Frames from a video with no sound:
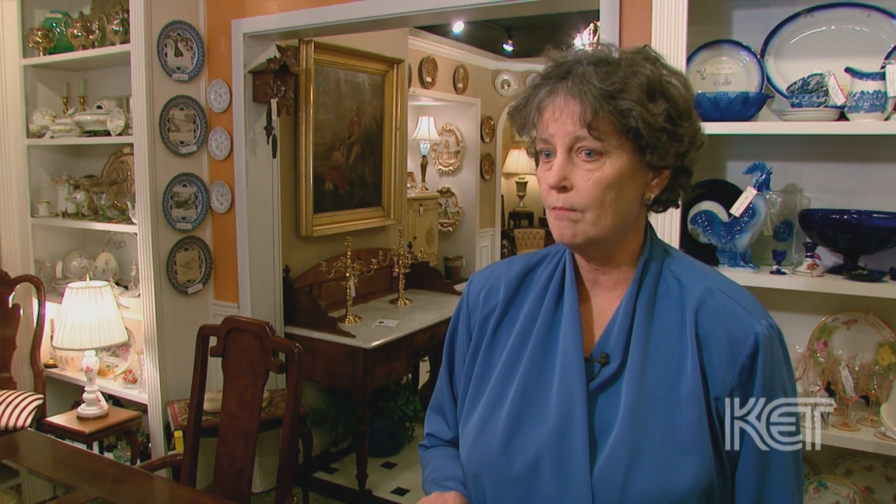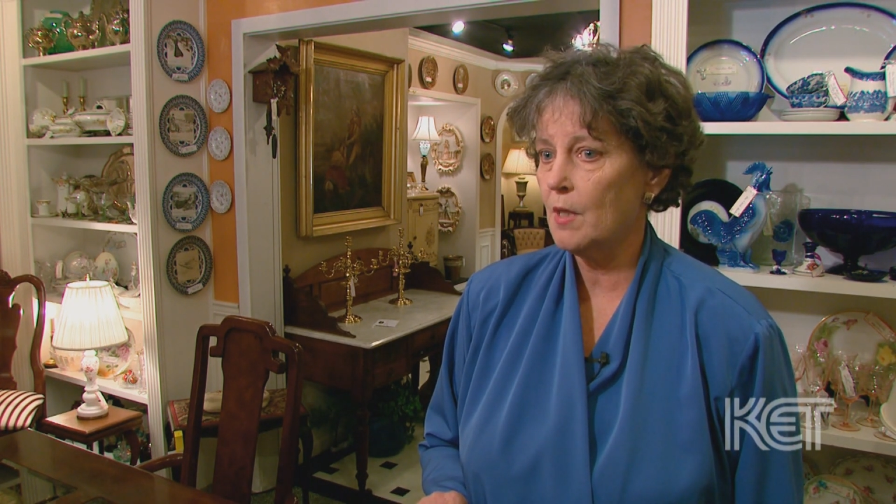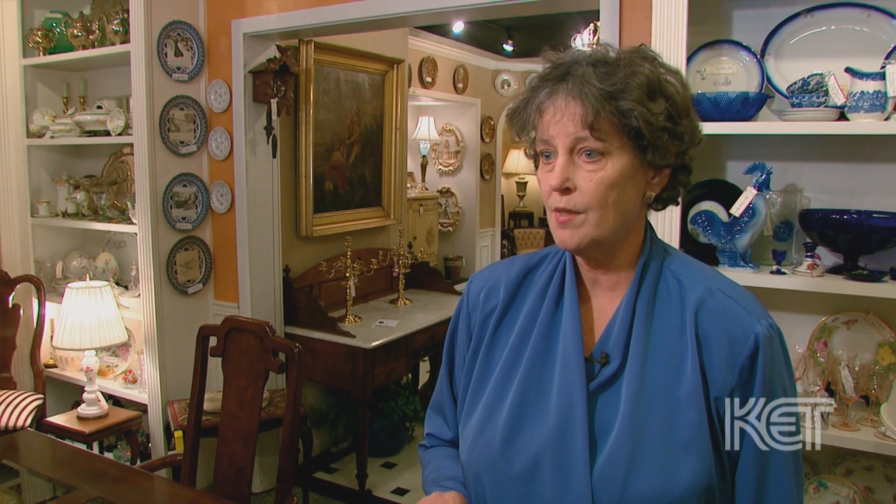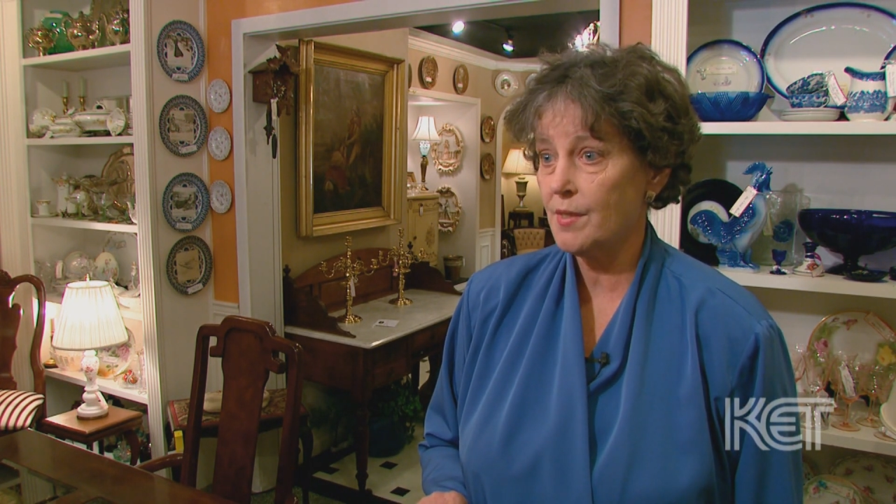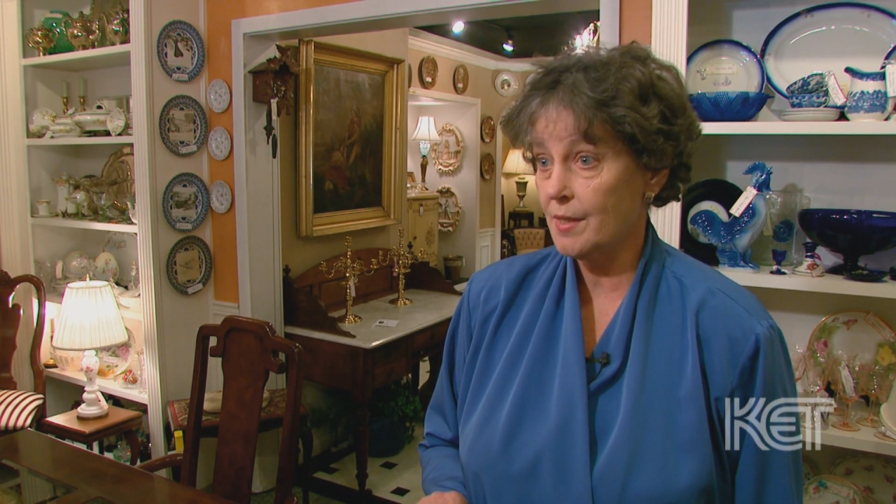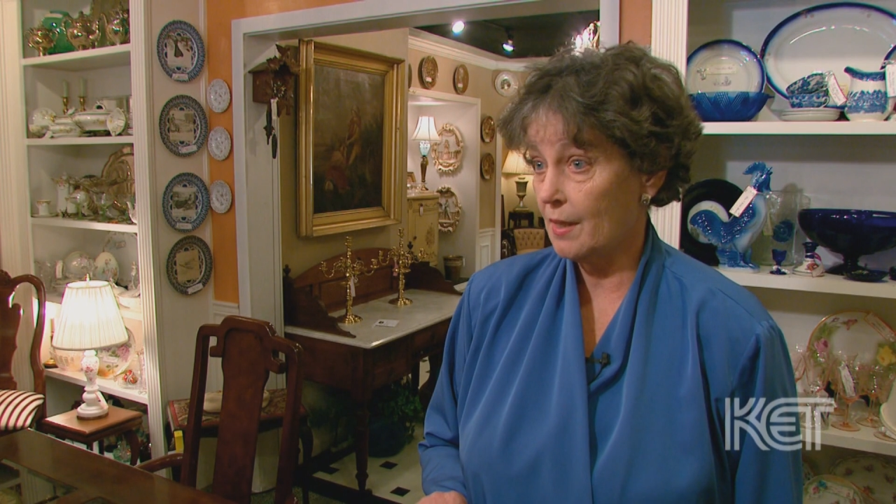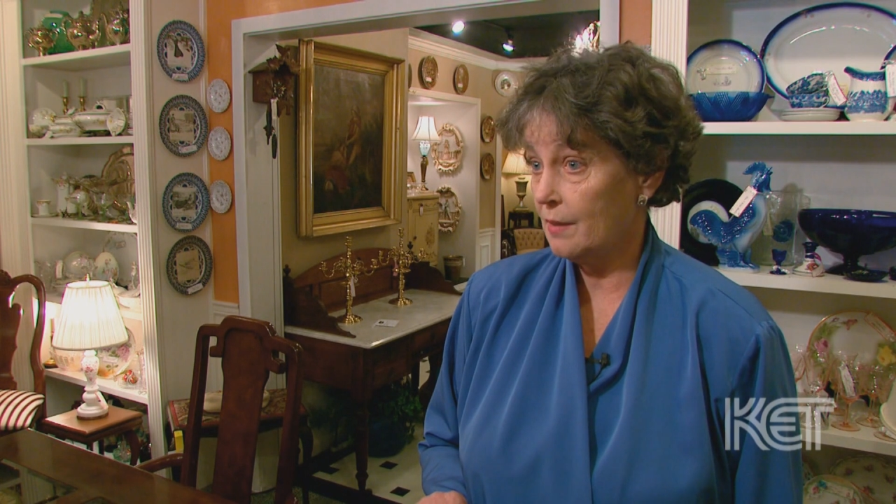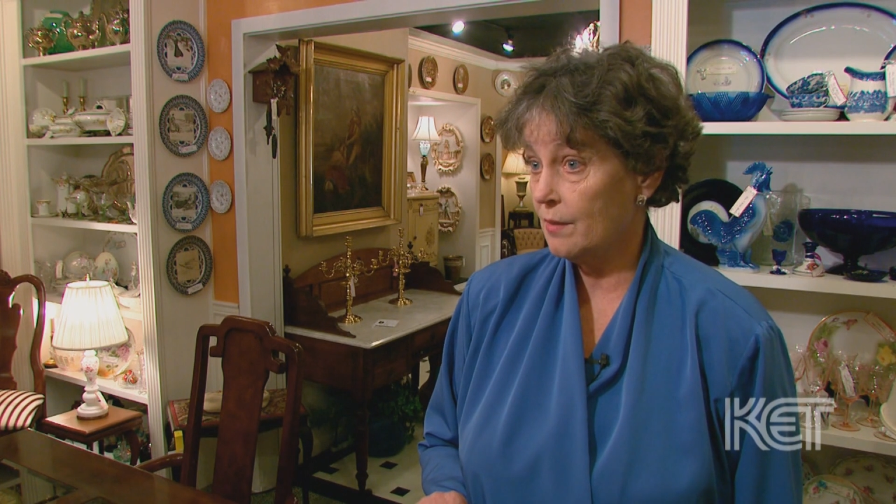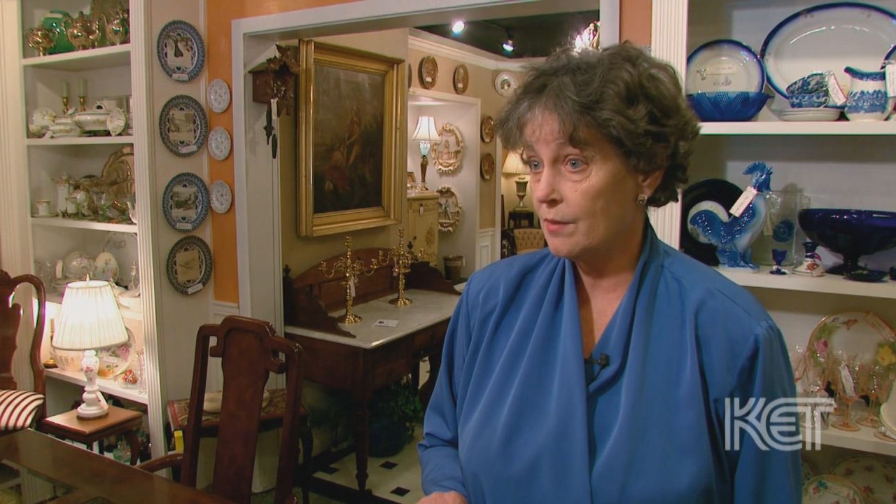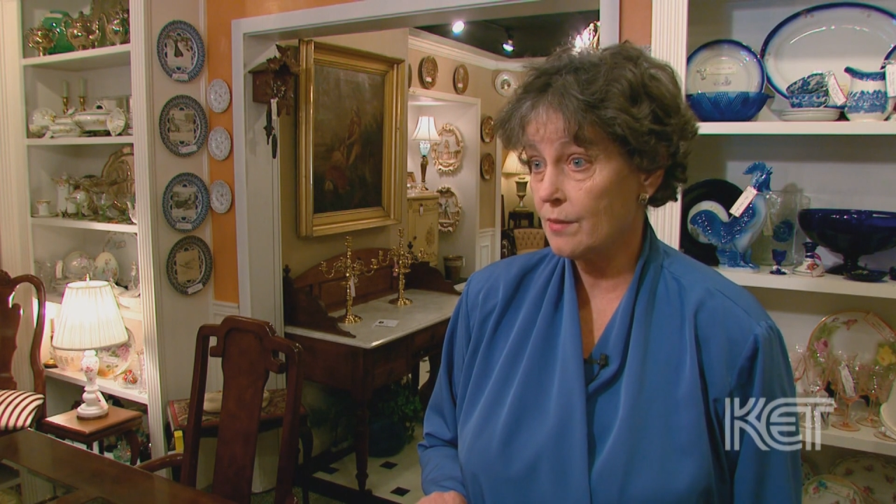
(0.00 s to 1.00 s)

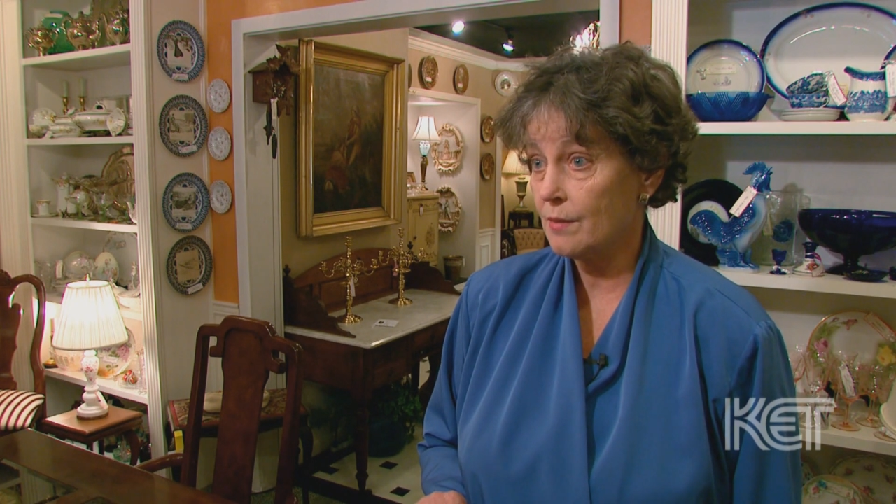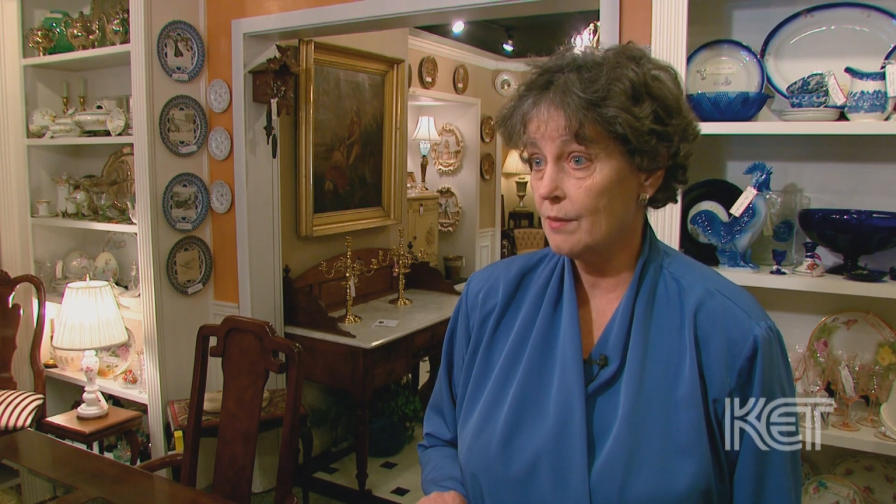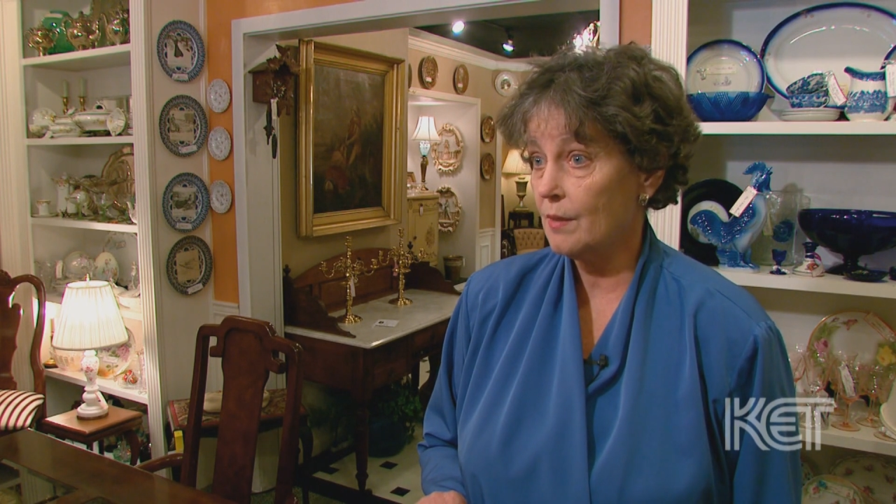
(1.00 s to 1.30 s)
estates.